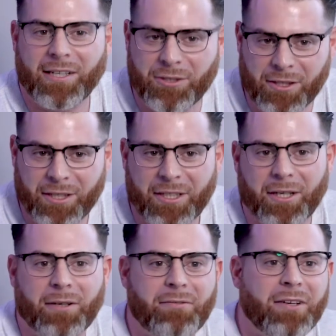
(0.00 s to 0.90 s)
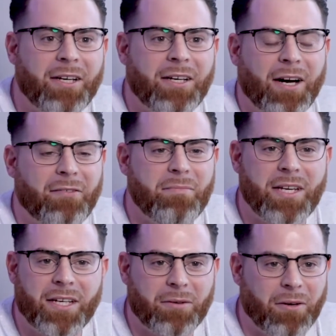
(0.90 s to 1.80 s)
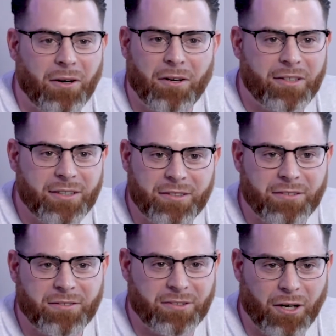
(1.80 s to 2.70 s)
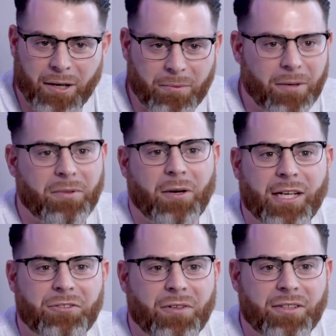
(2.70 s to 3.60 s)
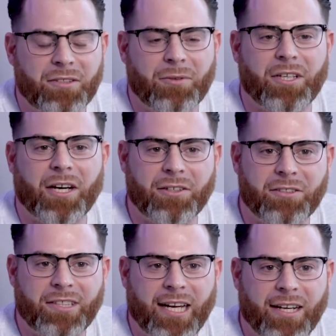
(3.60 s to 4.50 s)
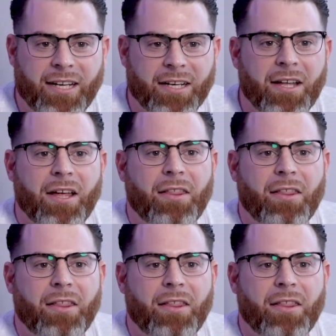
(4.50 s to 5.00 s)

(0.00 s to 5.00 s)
journey of meeting all these startup crypto hedge funds and really understanding